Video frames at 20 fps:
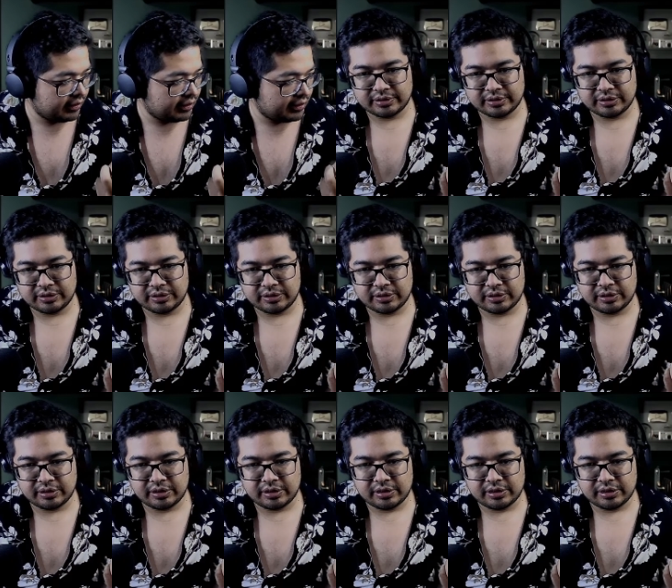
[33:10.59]

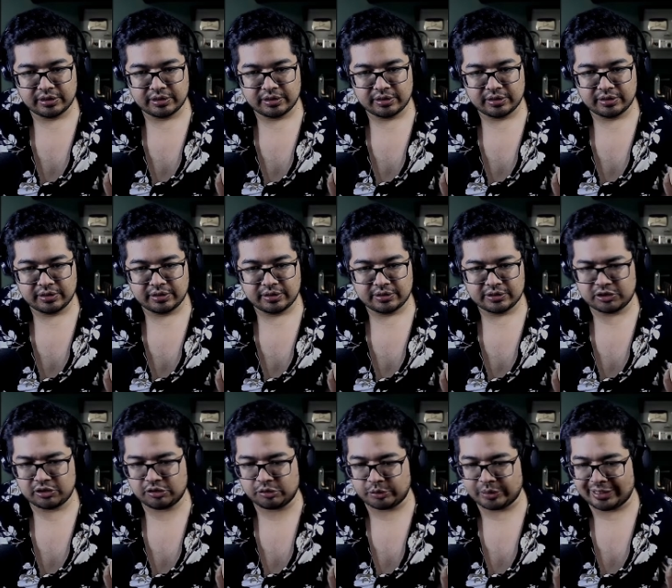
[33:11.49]

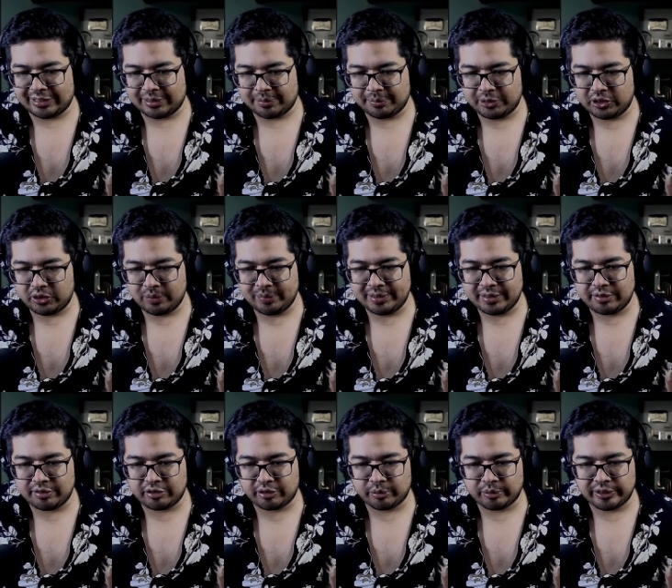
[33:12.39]
Just random
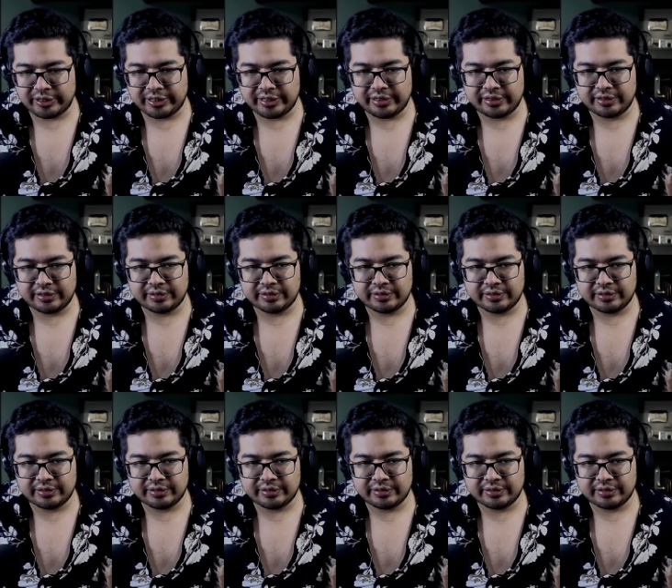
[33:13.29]
humans or what?